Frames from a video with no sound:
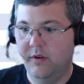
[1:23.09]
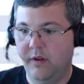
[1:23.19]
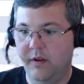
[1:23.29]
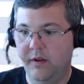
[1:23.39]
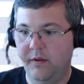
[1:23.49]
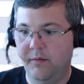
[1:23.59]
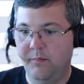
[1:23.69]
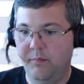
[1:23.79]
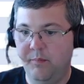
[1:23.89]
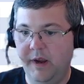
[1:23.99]

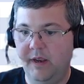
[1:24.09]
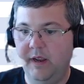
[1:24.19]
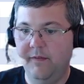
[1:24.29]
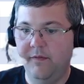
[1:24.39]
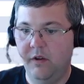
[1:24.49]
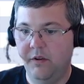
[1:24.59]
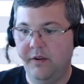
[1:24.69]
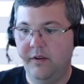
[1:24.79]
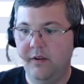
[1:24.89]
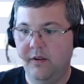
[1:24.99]
By
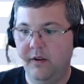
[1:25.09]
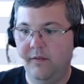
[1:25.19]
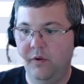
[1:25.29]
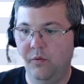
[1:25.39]
default, if